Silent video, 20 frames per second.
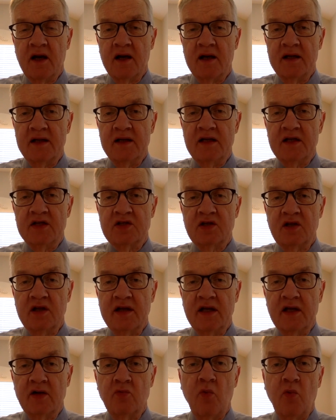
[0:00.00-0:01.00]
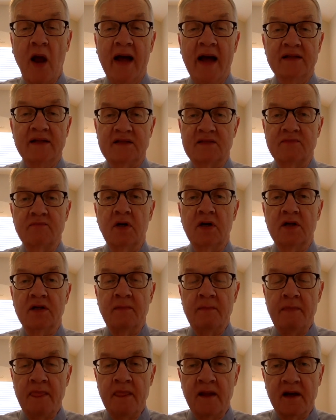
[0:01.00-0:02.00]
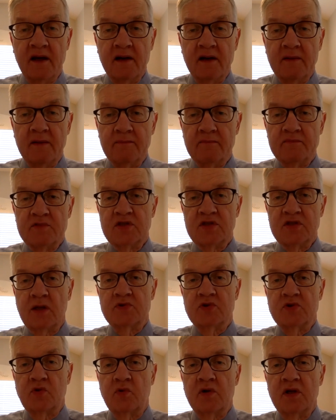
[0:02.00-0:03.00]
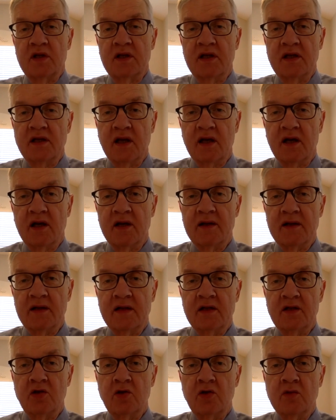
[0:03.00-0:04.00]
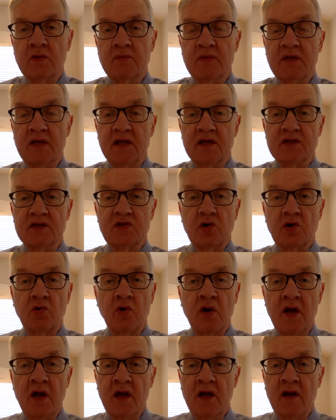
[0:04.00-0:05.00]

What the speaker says: initially in rats, but subsequently in human beings. So